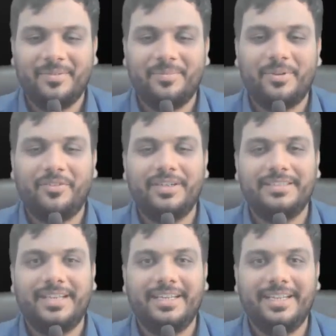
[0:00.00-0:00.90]
Profits
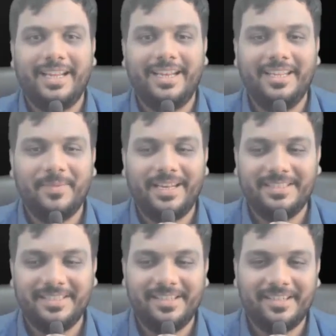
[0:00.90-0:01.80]
are declining,
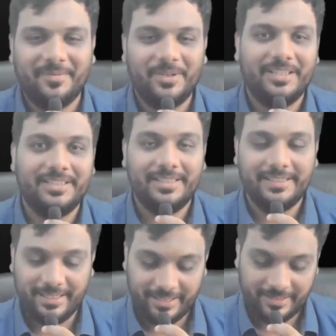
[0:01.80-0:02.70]
managerial remuneration is
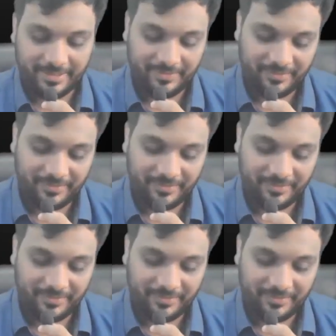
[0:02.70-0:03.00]
increasing.